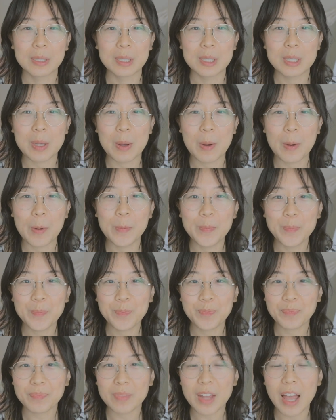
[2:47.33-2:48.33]
So
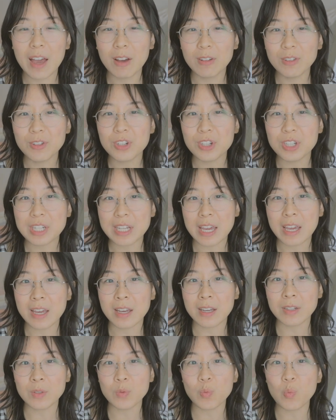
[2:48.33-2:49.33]
I
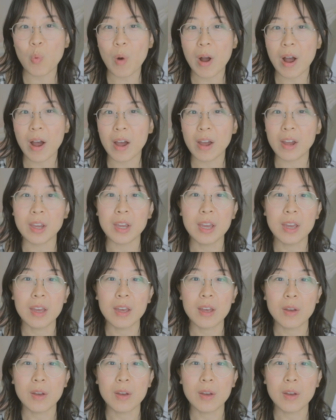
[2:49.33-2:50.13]
understand why